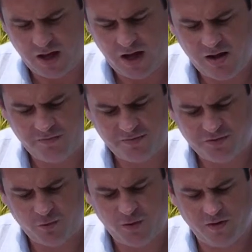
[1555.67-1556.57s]

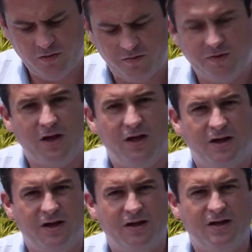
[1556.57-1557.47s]
12:30
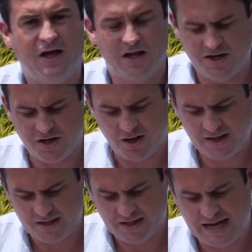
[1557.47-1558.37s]
at
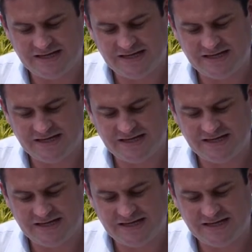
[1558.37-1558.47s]
night,